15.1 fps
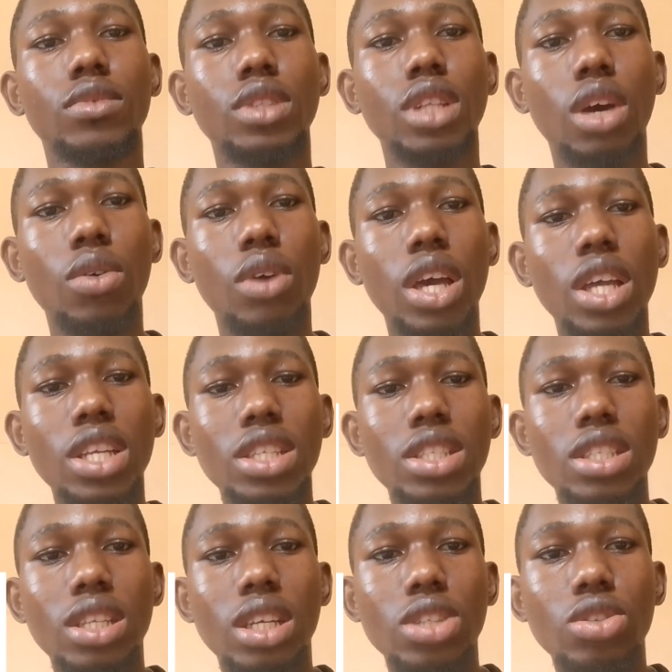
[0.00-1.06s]
Now,
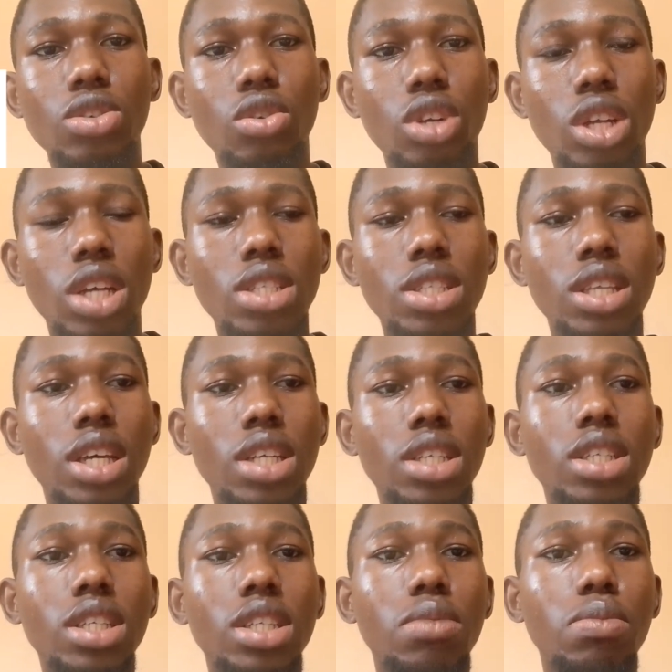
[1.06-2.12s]
anything that you understand
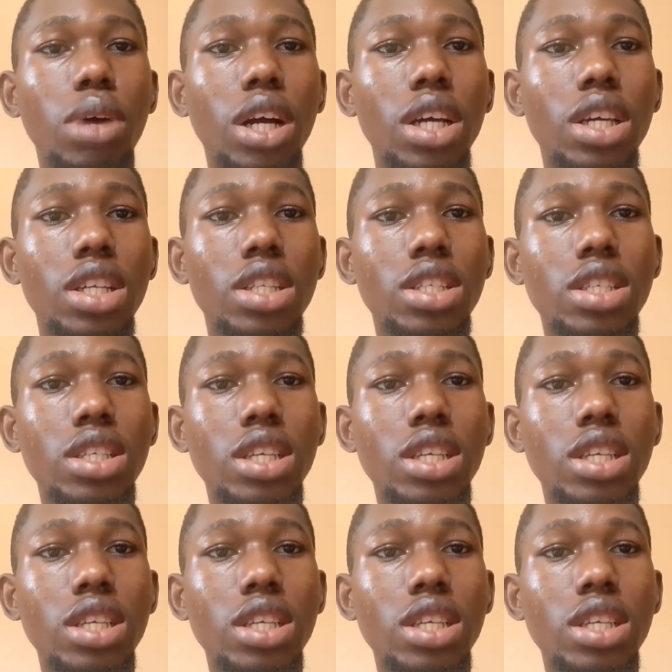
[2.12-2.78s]
in the market